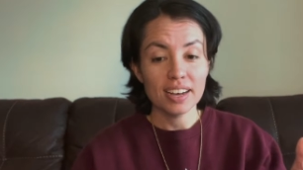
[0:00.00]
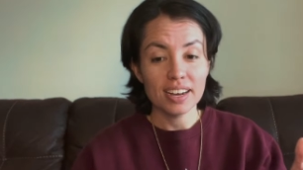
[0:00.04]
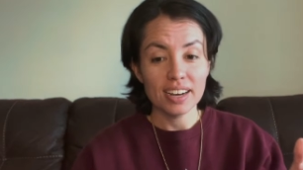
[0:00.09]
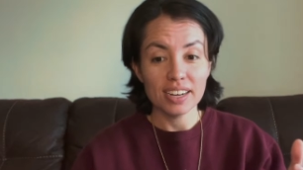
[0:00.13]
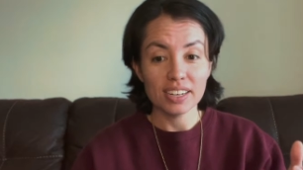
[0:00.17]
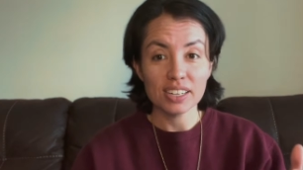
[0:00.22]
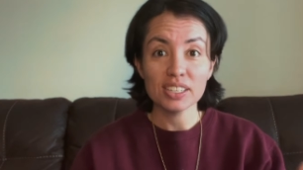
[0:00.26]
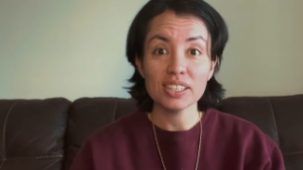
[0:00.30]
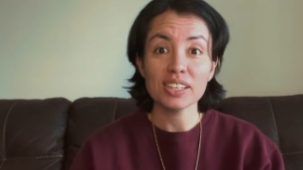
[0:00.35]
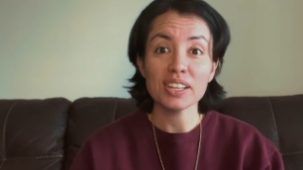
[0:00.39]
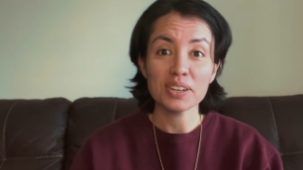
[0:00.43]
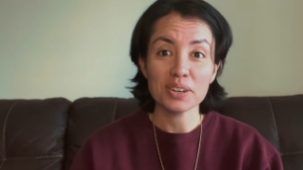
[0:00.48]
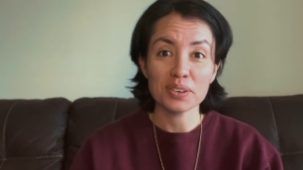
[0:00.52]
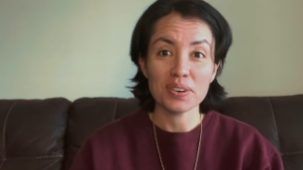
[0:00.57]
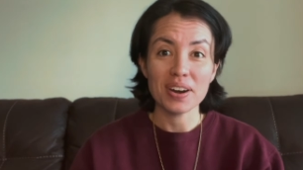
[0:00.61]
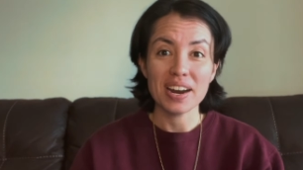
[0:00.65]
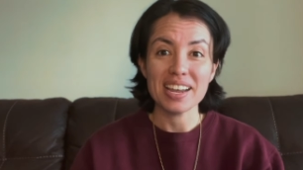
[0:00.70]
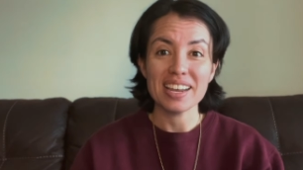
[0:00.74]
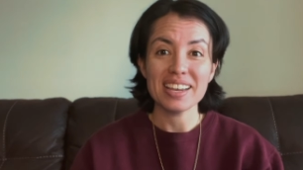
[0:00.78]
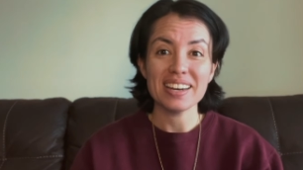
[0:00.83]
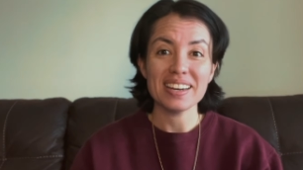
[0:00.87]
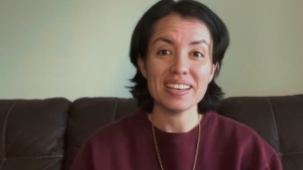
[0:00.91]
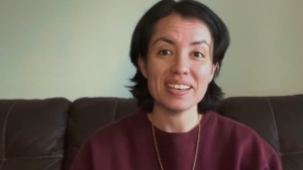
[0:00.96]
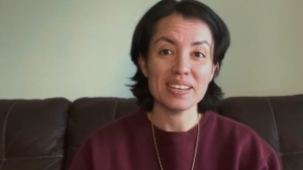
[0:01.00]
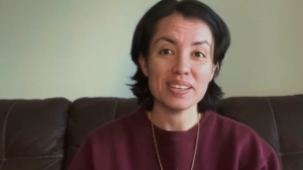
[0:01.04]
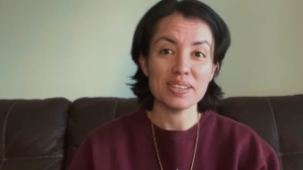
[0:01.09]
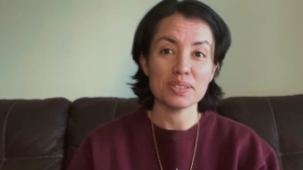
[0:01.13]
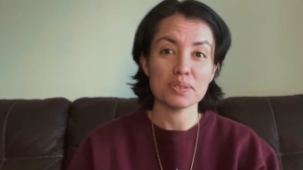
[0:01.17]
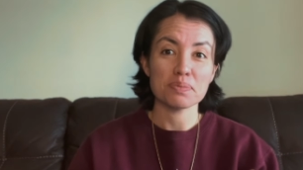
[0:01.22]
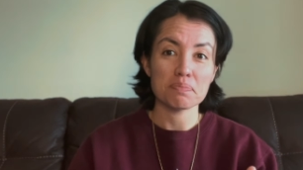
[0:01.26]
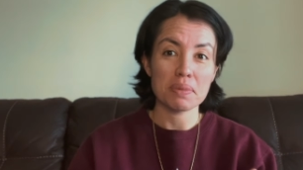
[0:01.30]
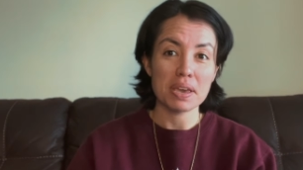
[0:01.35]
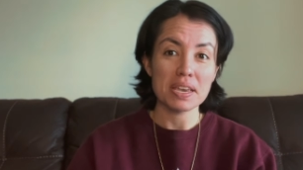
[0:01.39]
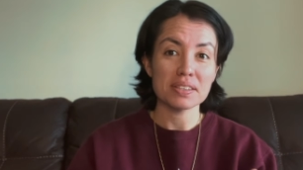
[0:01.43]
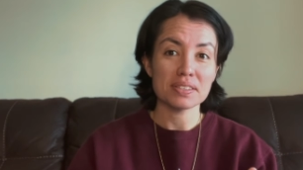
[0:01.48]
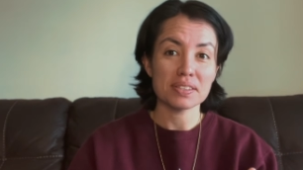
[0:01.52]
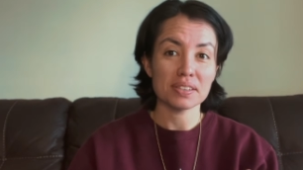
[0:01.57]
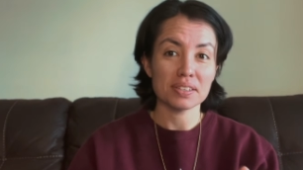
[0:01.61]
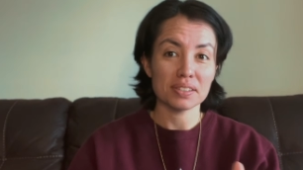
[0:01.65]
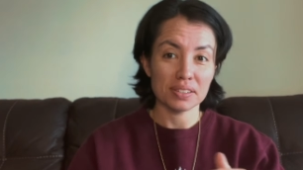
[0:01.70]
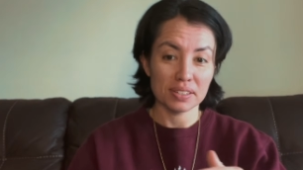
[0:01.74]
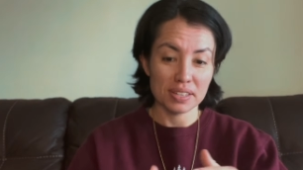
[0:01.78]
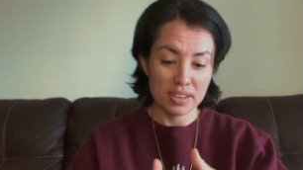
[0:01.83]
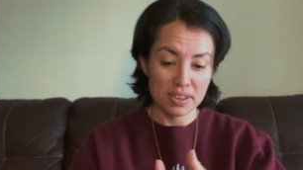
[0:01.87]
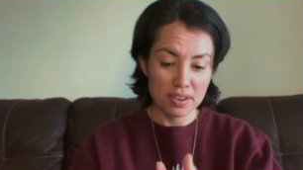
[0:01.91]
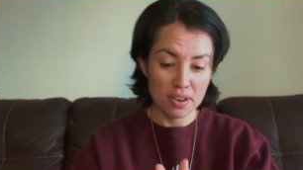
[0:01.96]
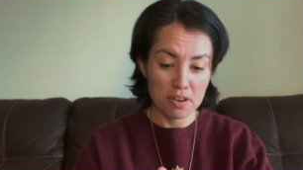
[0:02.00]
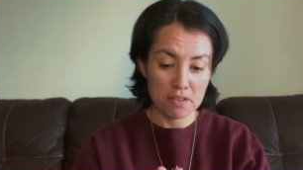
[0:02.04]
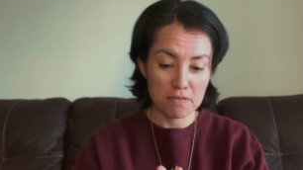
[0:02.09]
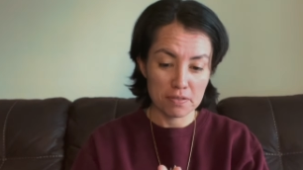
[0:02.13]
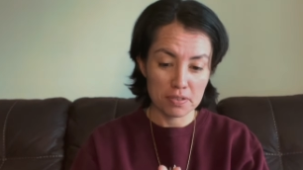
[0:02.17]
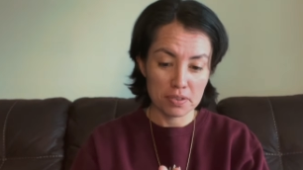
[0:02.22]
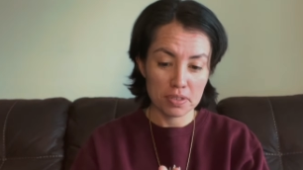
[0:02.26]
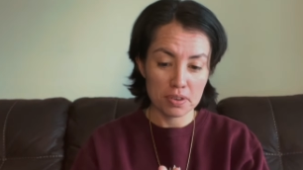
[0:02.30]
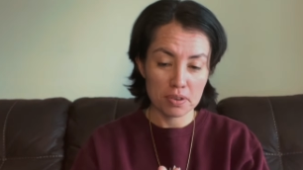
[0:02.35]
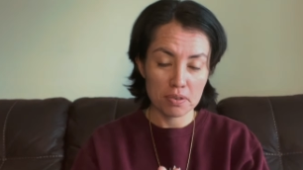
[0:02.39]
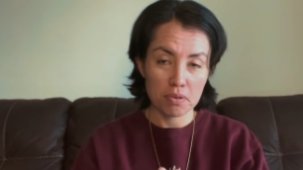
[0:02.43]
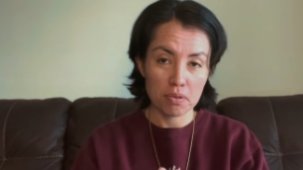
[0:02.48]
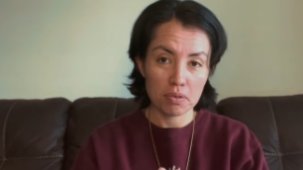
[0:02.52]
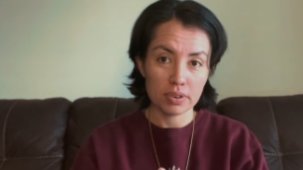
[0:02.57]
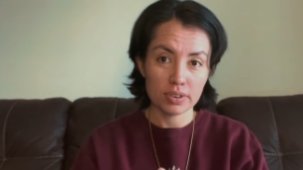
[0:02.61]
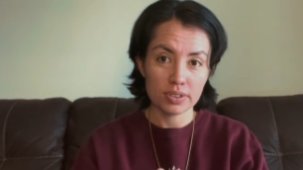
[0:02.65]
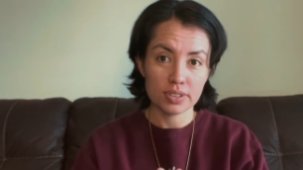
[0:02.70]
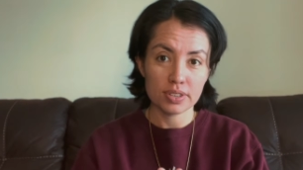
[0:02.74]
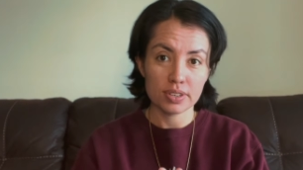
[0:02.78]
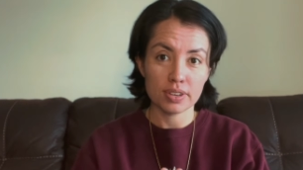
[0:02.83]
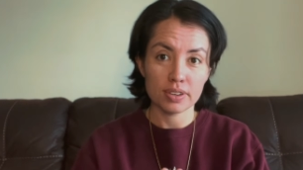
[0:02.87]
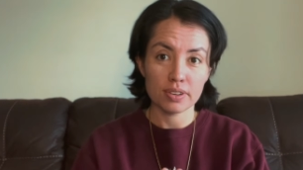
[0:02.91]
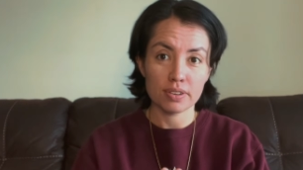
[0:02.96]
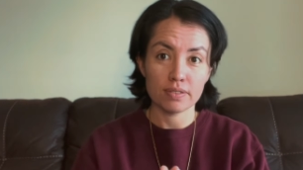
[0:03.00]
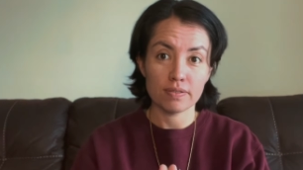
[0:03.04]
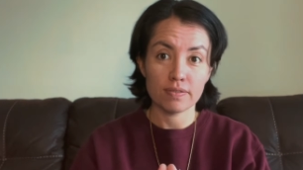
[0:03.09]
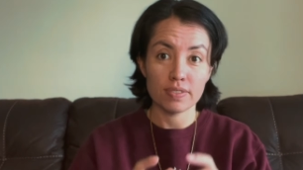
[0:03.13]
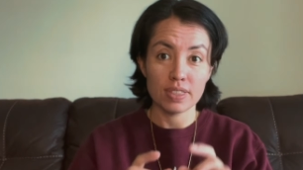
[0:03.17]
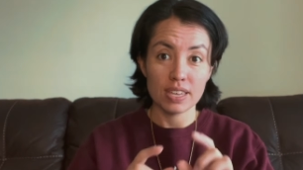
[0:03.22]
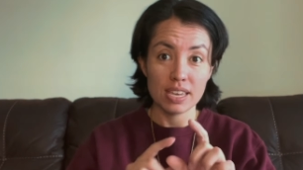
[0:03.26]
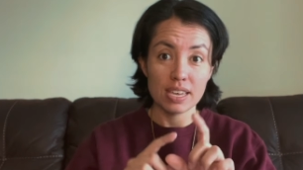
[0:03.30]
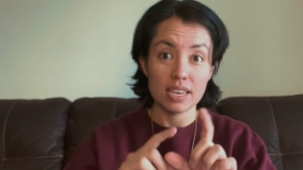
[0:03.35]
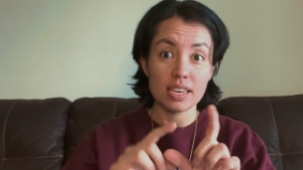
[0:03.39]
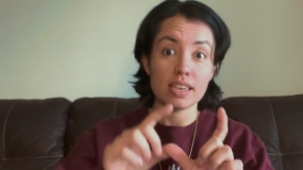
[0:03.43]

A click rate is basically over the course of the